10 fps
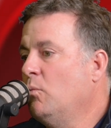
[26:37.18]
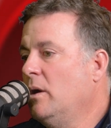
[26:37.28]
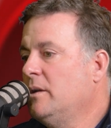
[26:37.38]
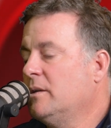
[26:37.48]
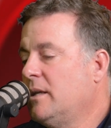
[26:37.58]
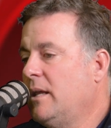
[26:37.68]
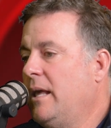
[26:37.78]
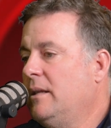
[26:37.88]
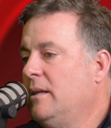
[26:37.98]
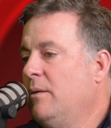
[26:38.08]

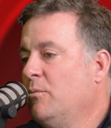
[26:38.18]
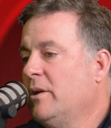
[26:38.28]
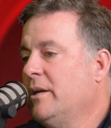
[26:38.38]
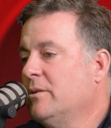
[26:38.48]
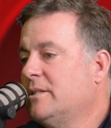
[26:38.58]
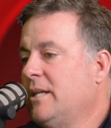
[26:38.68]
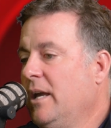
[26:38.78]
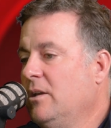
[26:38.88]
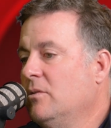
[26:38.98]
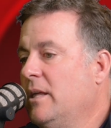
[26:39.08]
And we're here to
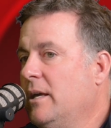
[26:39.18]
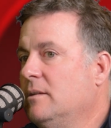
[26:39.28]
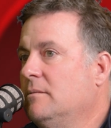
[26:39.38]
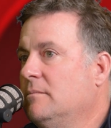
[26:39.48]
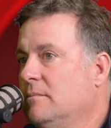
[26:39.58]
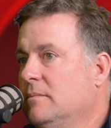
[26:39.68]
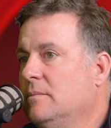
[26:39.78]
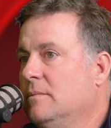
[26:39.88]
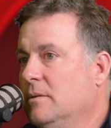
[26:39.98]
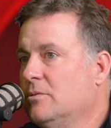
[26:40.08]
tell you that
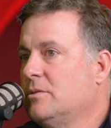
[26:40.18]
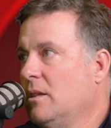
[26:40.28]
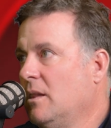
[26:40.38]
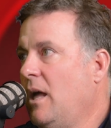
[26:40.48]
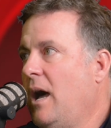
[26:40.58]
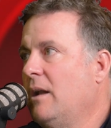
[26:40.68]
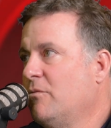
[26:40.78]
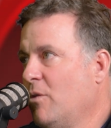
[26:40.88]
there's a lot of